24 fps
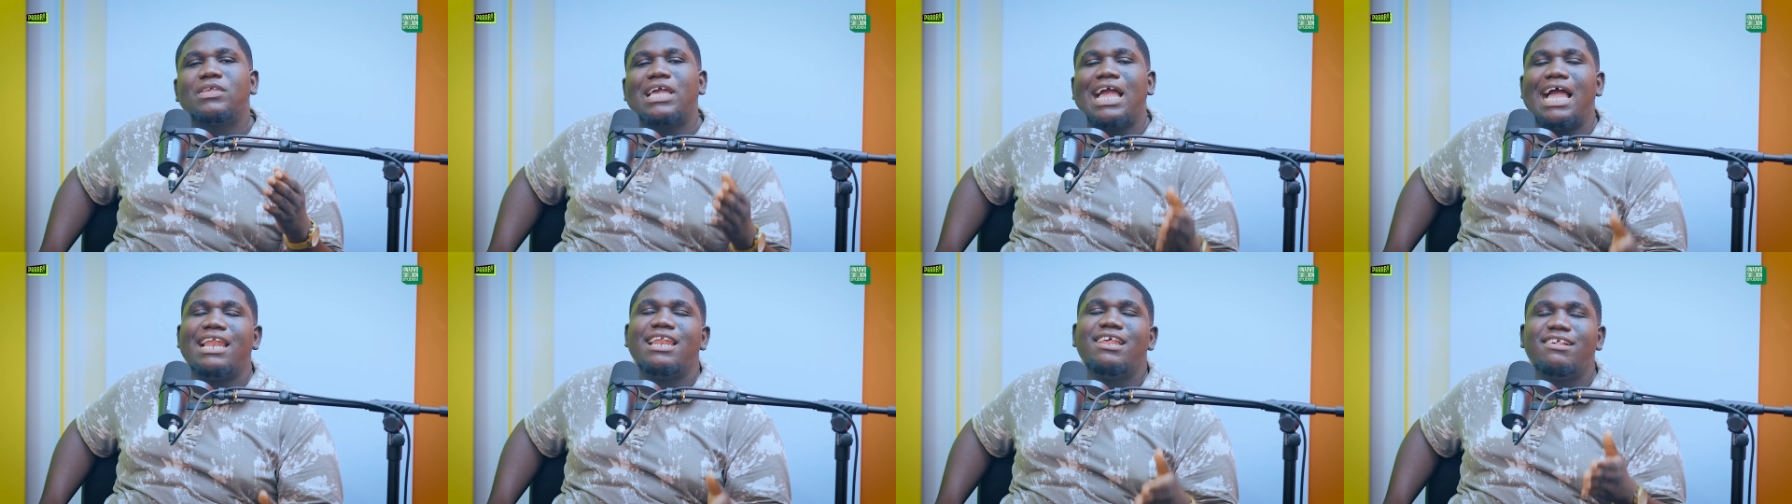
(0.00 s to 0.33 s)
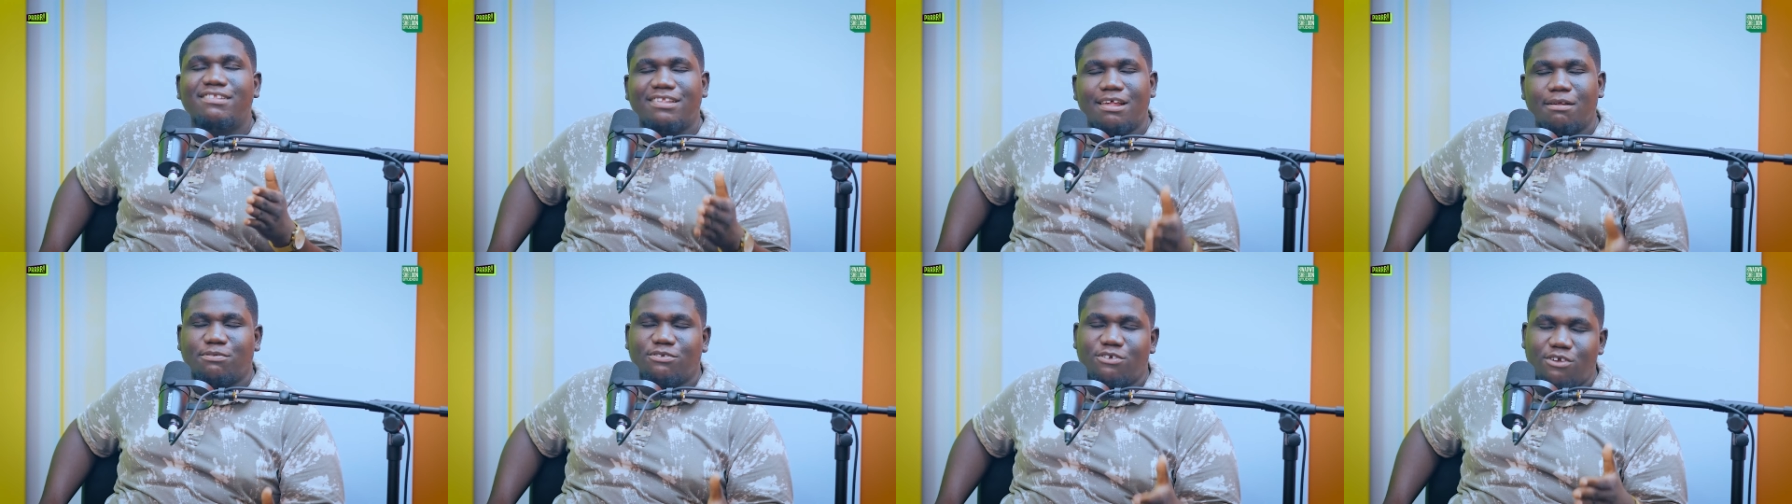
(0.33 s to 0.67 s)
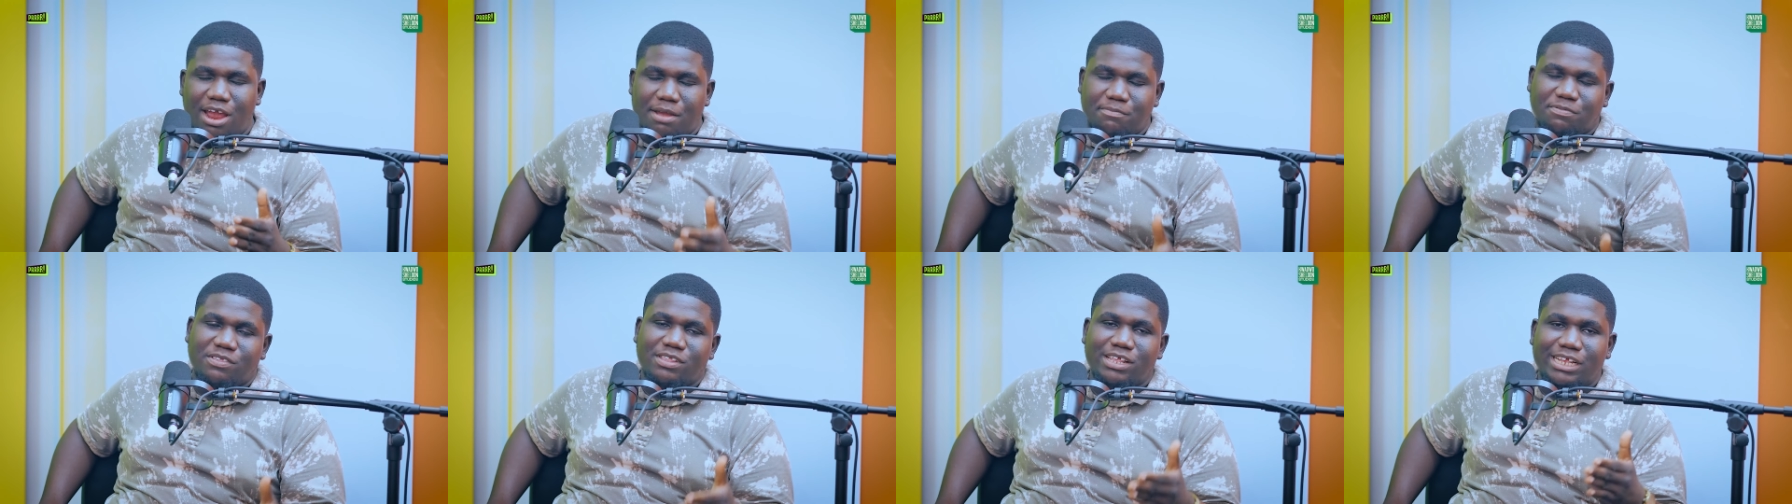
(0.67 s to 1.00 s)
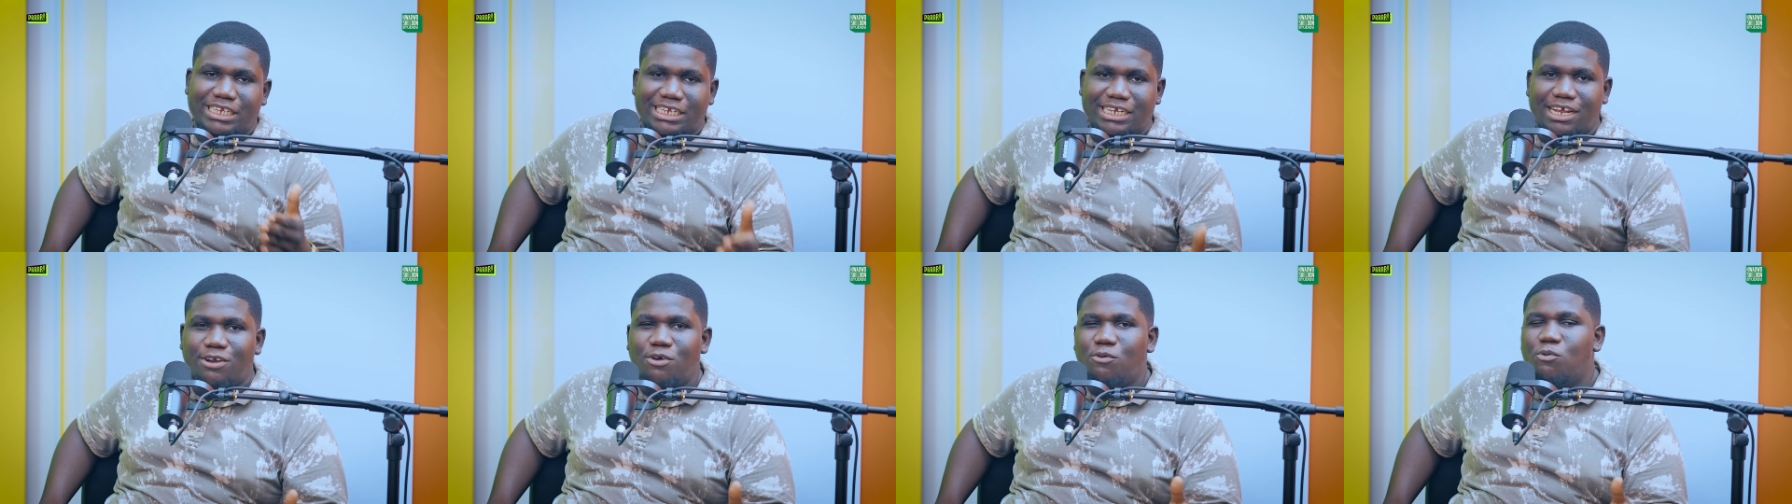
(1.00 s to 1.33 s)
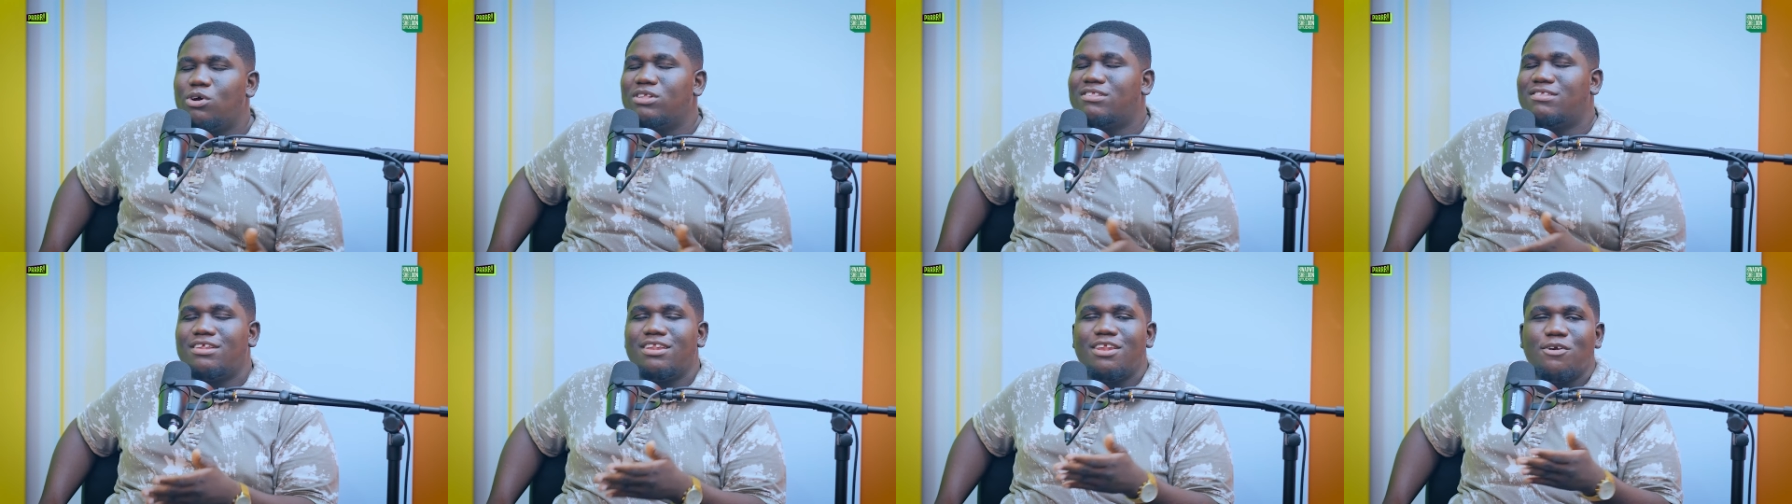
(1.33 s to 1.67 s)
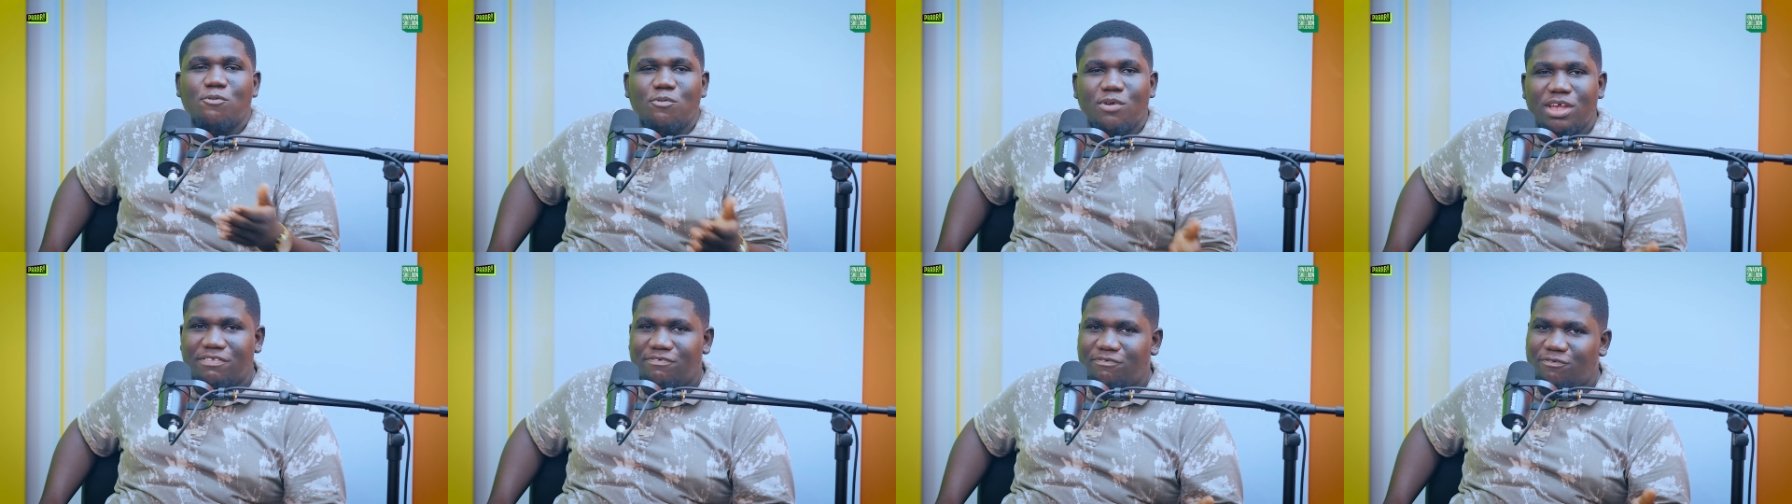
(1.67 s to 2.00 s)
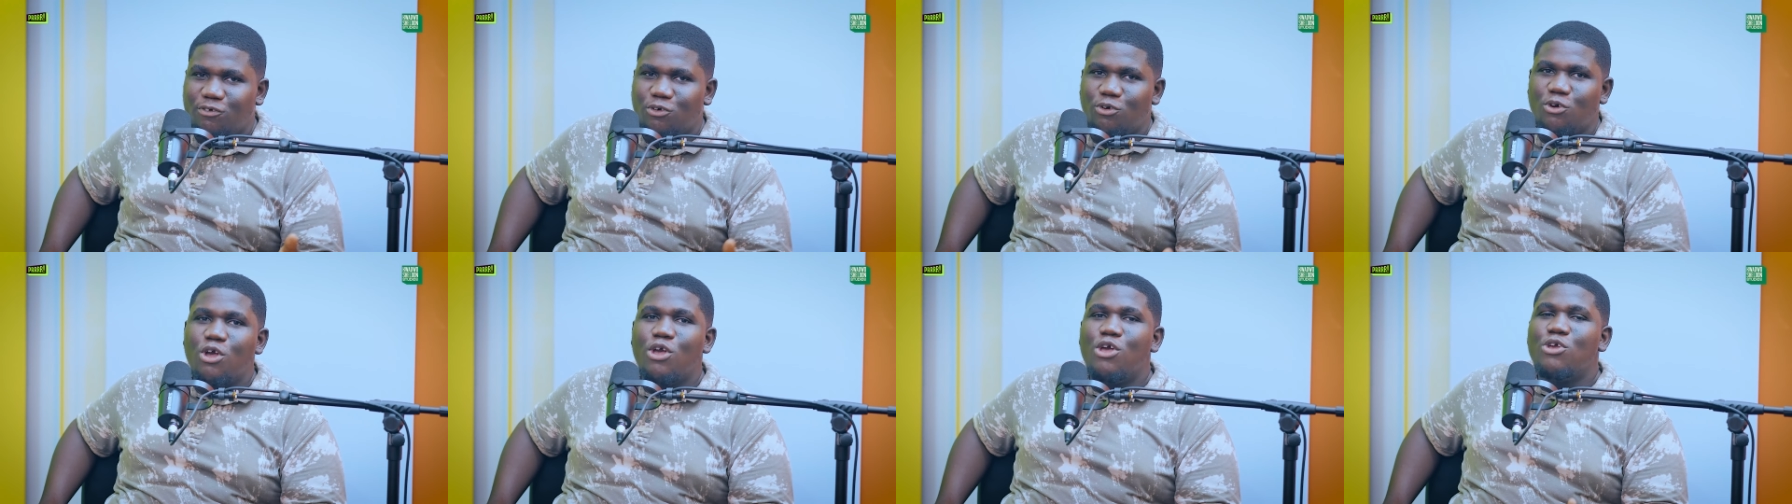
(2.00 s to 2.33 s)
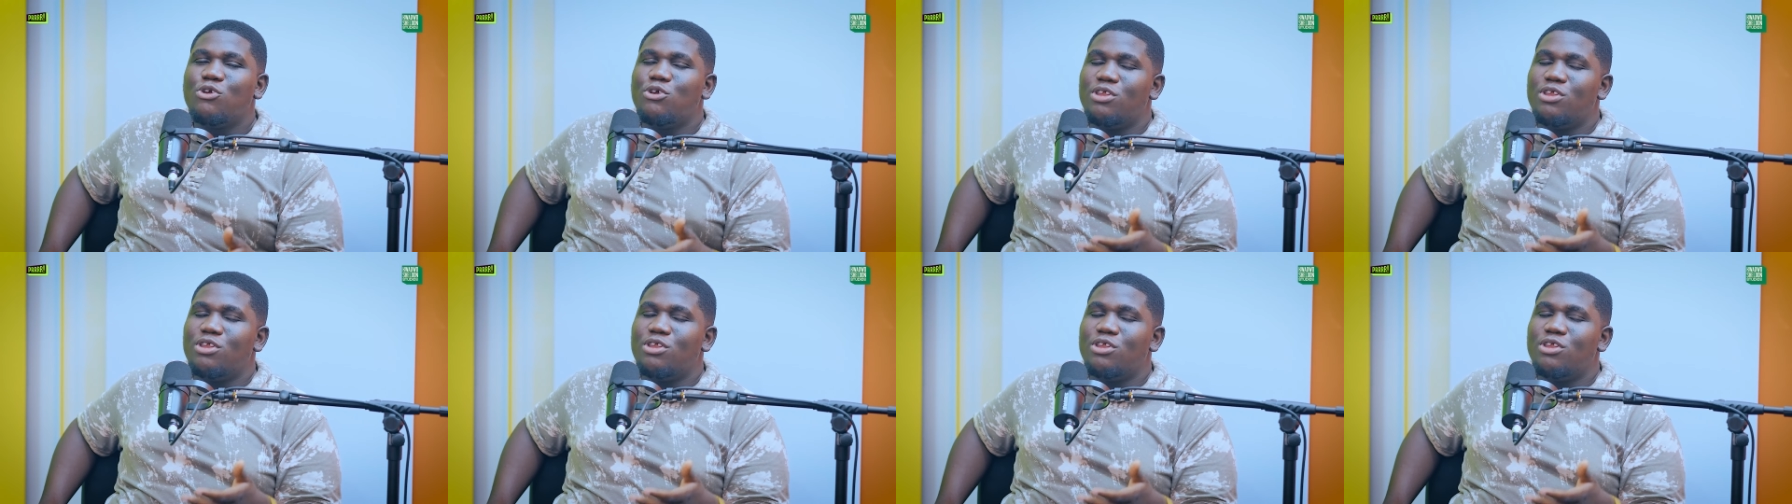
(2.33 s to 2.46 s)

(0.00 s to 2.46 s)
Kindly subscribe to the channel. What did they wait for?